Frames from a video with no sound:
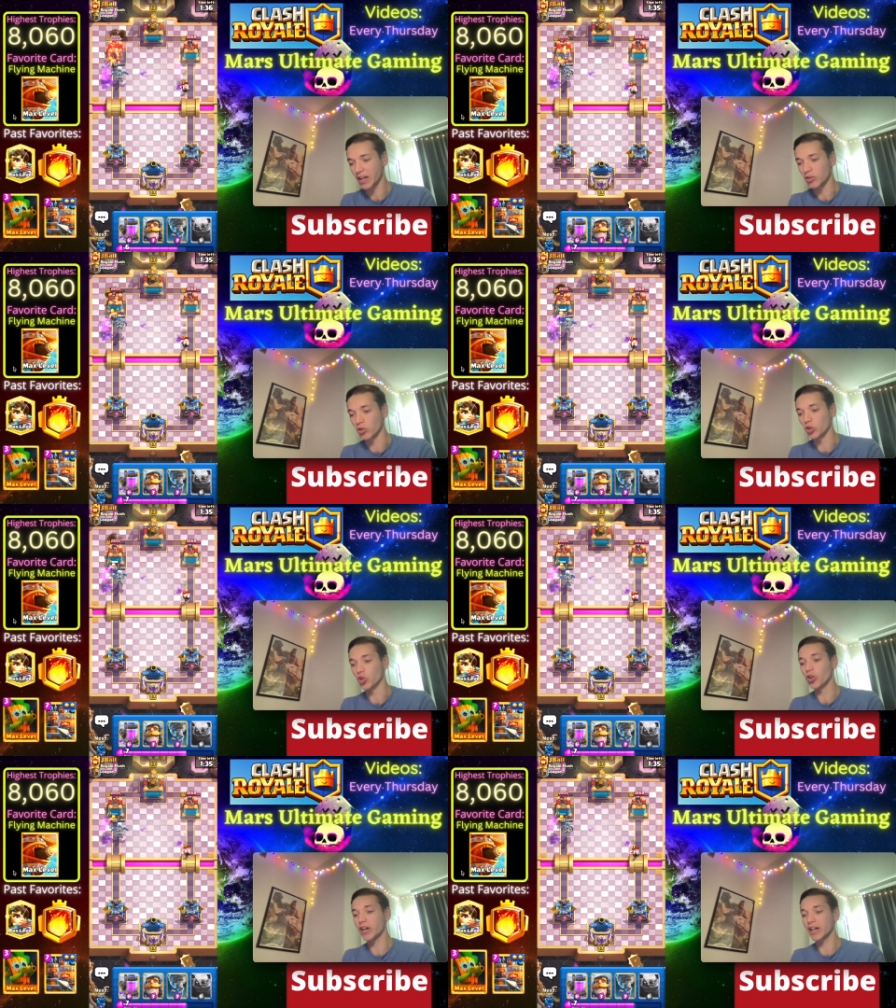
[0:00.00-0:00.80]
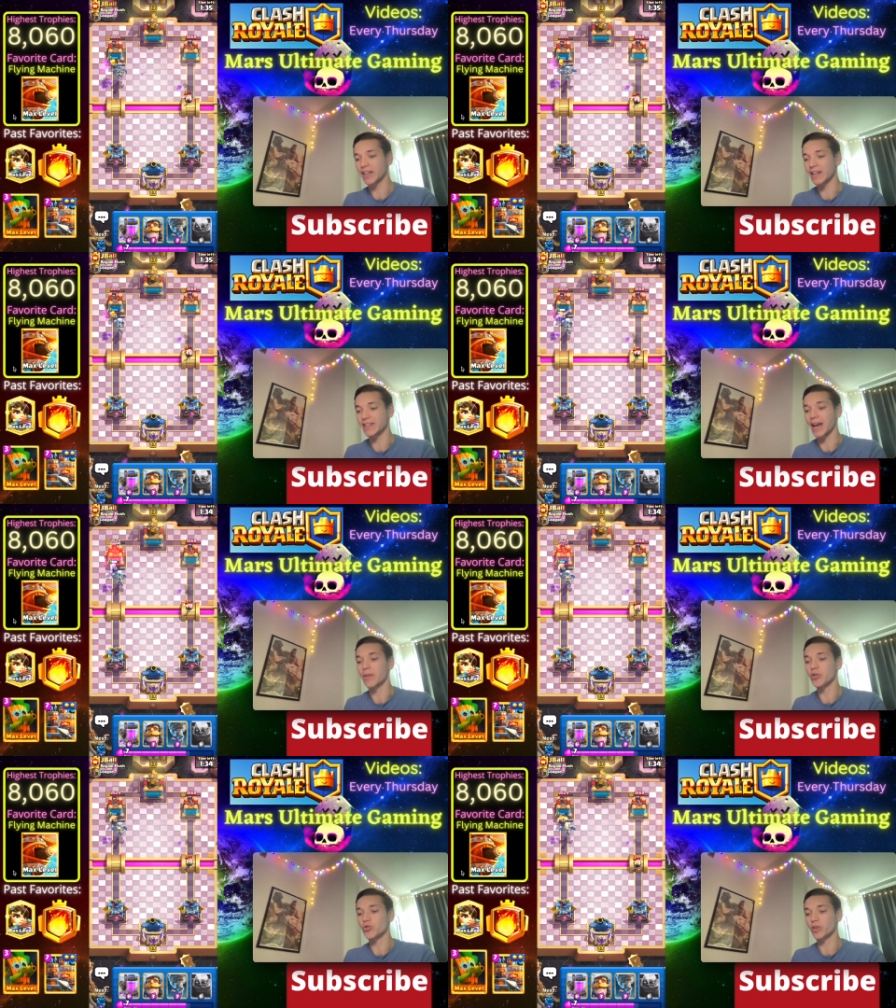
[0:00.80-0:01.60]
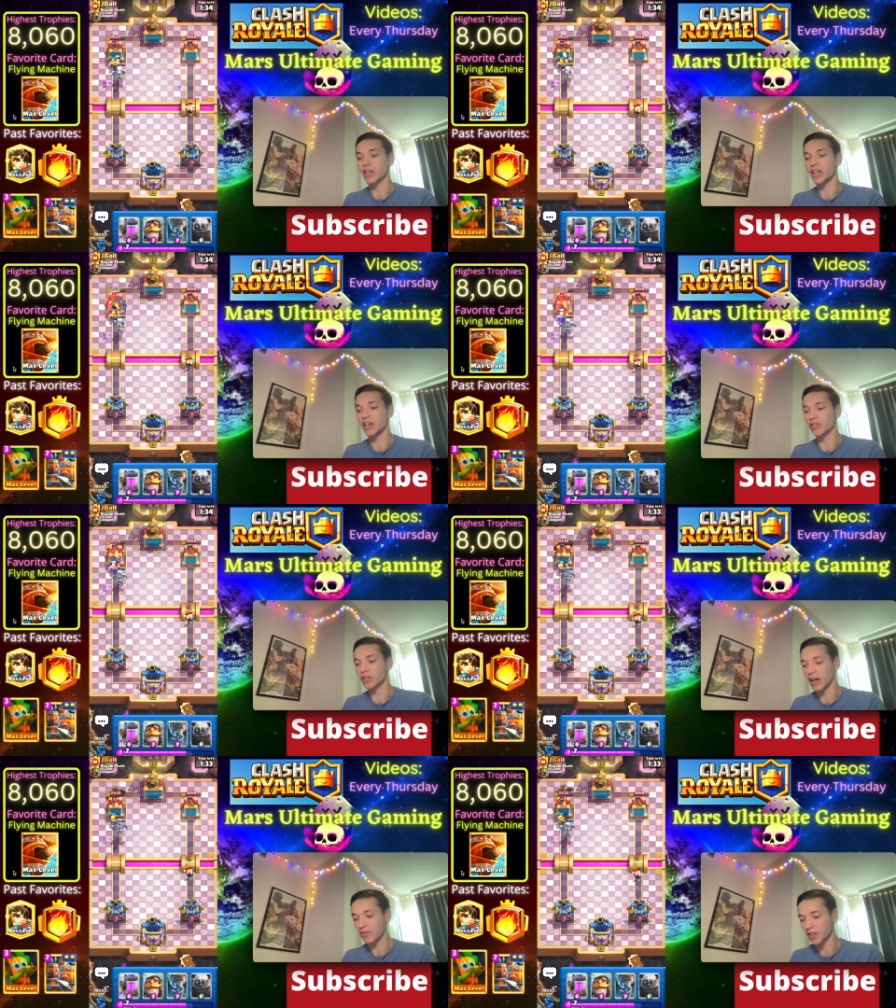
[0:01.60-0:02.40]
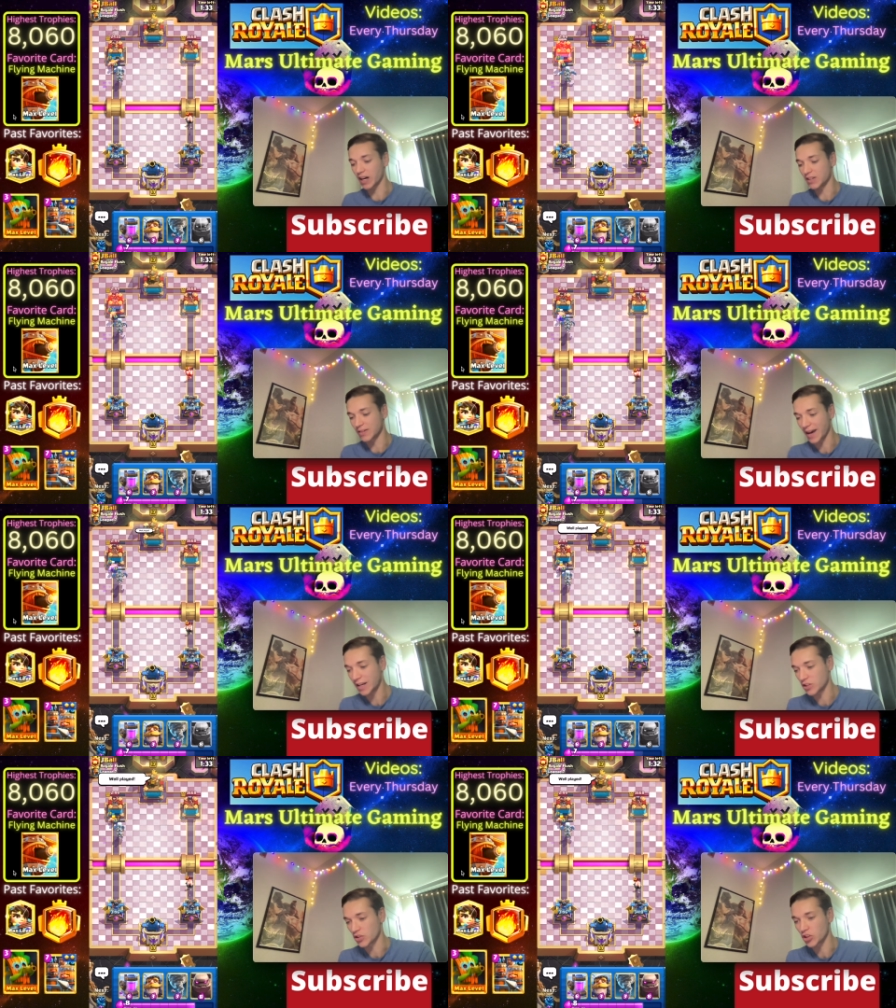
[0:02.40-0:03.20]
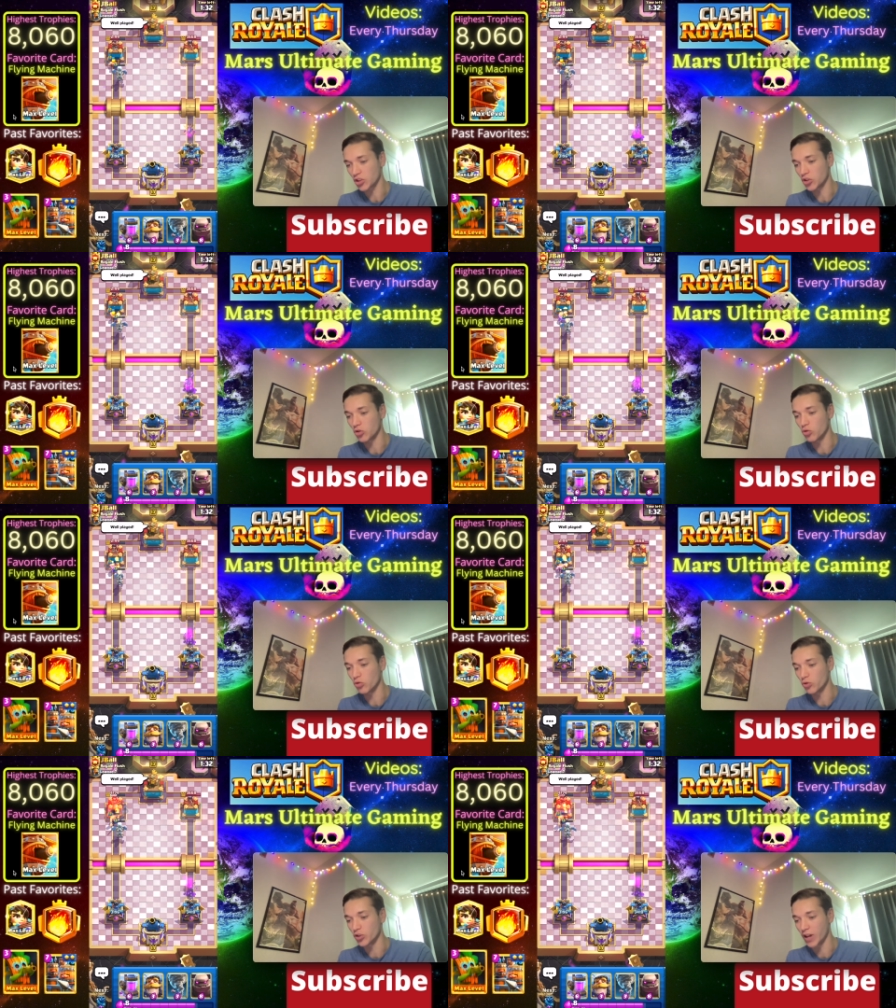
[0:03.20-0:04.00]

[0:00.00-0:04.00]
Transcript: and look at that damage we're getting on the left, guys. That is huge